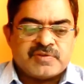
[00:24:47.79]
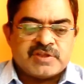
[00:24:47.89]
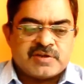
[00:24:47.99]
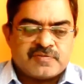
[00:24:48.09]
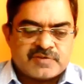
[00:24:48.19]
with
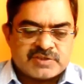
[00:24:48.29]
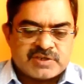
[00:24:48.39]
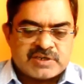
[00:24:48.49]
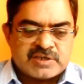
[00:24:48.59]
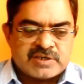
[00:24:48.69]
the
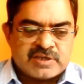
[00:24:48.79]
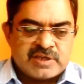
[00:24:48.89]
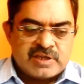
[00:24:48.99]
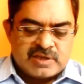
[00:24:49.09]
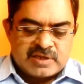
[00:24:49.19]
refrigerated
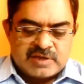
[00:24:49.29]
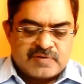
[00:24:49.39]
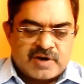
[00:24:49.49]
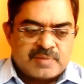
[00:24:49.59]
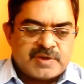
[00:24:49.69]

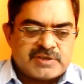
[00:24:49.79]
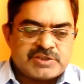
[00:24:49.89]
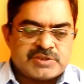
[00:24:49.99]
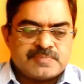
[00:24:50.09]
environment.